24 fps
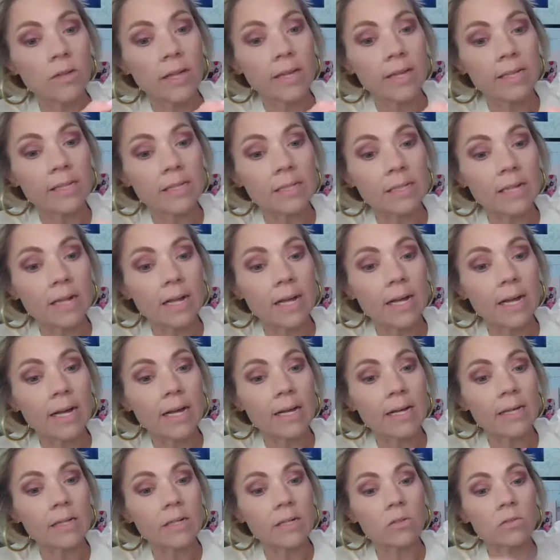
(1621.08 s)
They
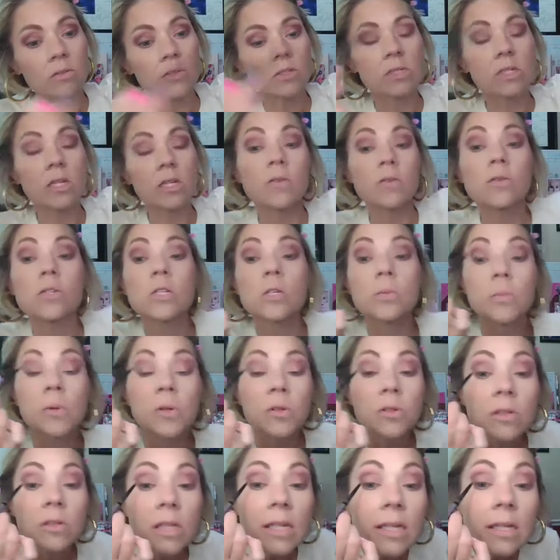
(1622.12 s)
glide on so
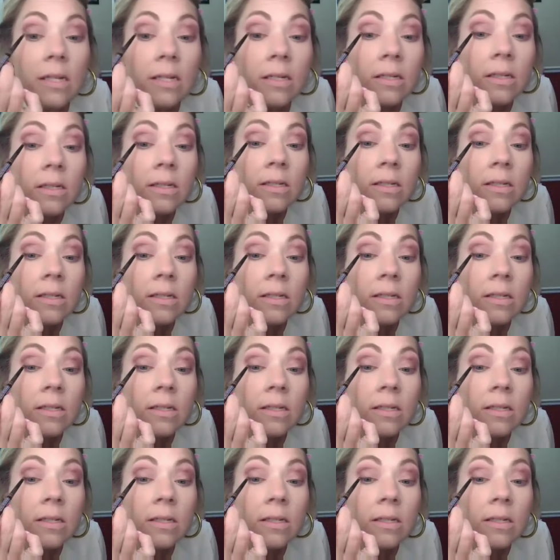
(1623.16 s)
smoothly.